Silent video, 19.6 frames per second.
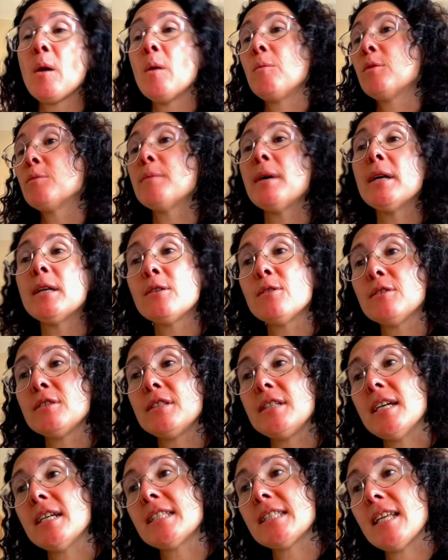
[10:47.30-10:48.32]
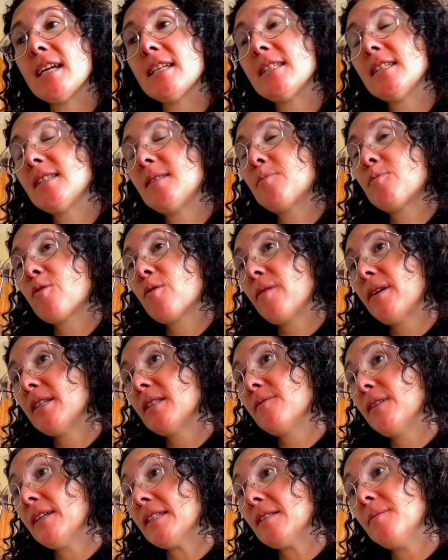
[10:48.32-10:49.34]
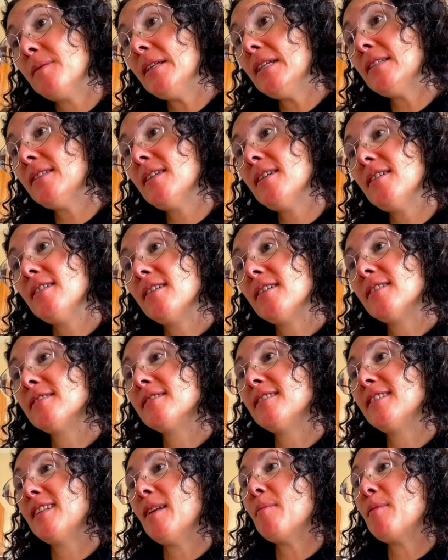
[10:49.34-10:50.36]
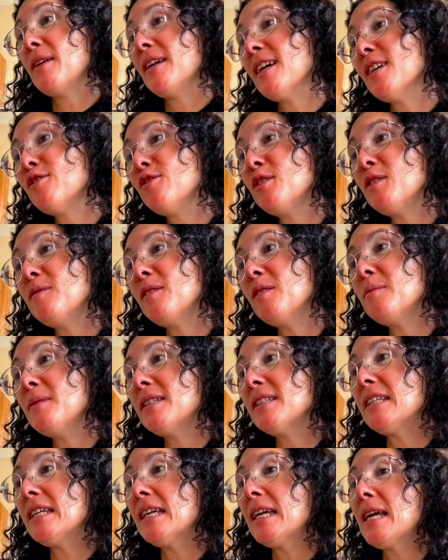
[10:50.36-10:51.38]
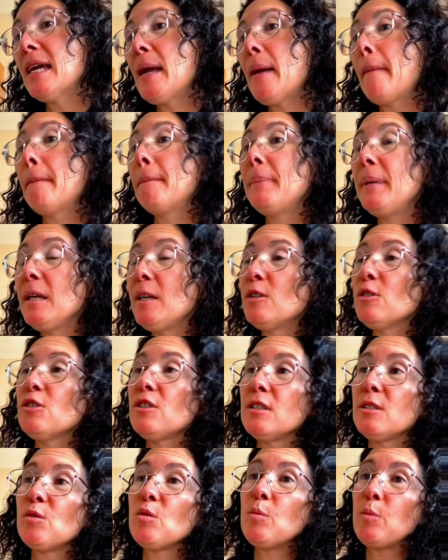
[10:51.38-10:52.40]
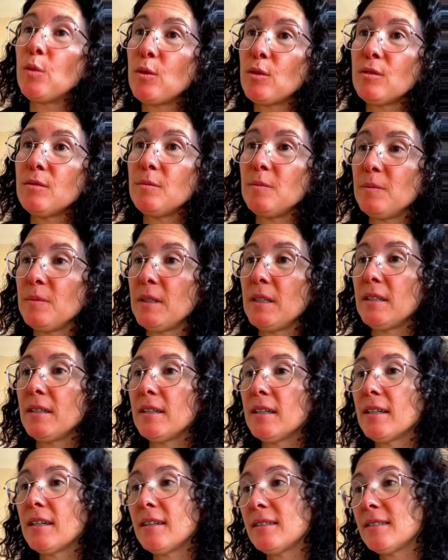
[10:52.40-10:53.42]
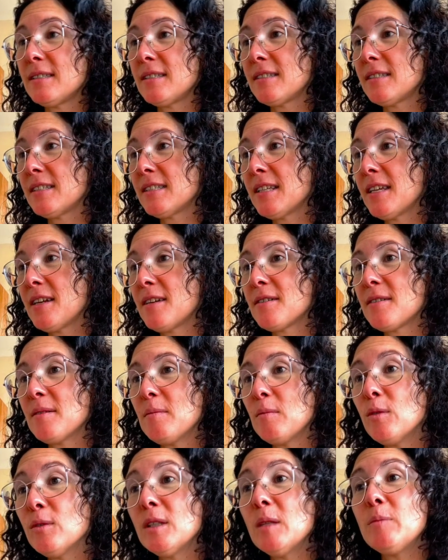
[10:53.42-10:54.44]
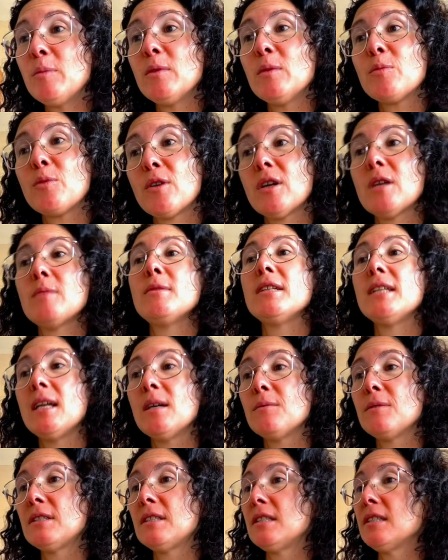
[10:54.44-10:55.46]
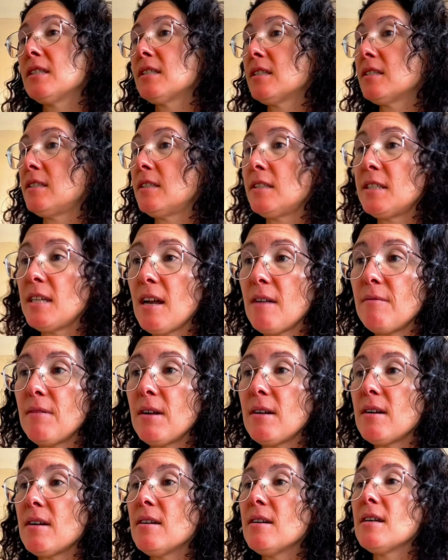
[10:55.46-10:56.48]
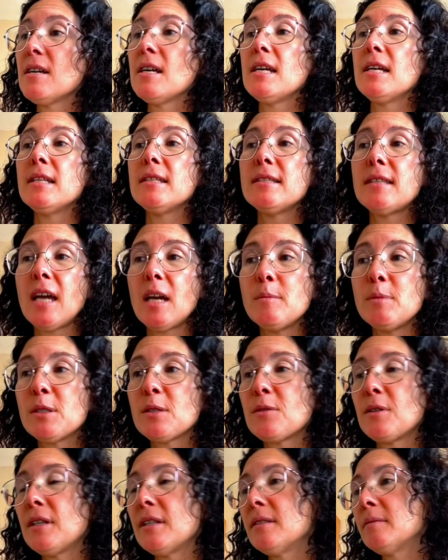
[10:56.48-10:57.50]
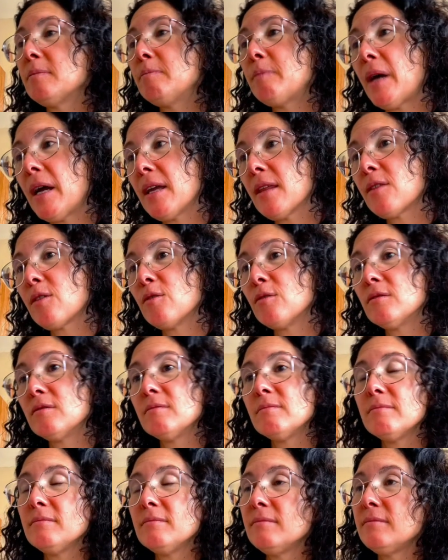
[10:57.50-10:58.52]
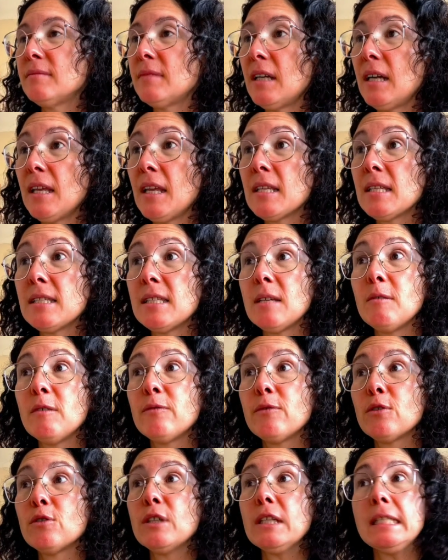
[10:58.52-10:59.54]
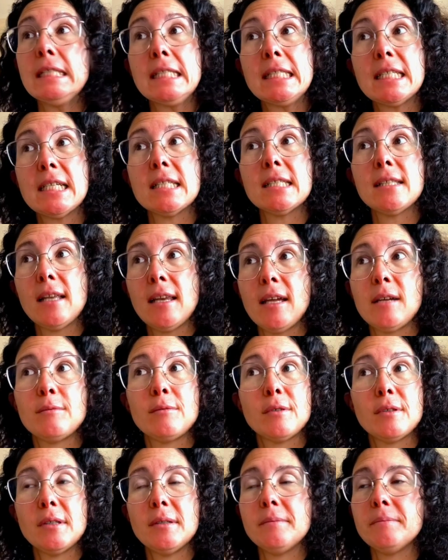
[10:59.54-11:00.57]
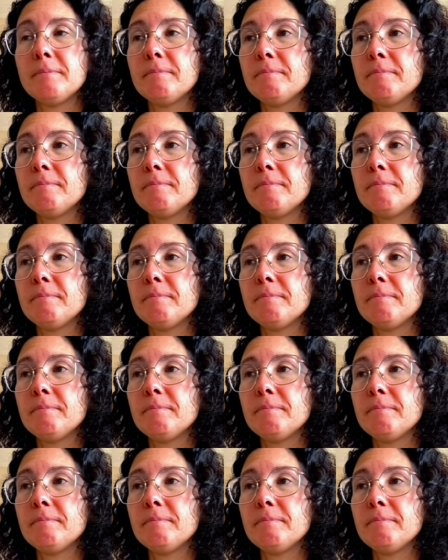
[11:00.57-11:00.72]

What MicroTx does, it provides flexibility in application development because it supports, it says here, multiple programming languages such as Java, TypeScript, Python, and as I said before, it's just a library.